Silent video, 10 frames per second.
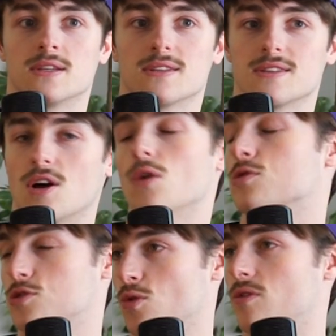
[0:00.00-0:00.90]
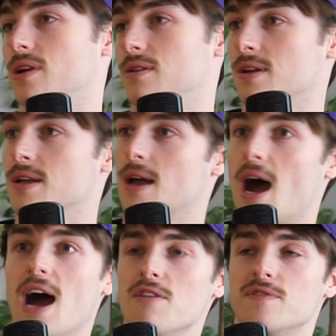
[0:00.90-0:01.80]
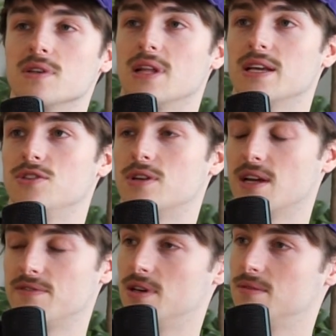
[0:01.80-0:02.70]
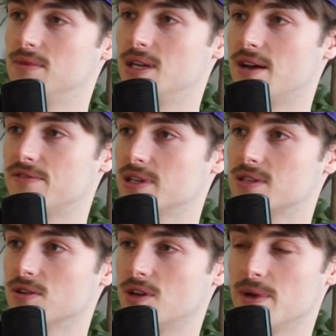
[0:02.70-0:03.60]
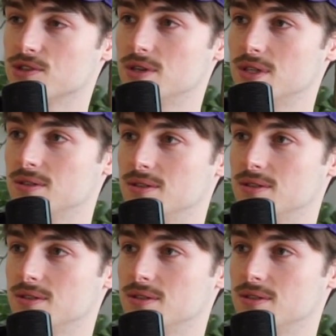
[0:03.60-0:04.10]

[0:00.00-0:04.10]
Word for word: there's a whole story. I feel like you could have a, a Netflix documentary.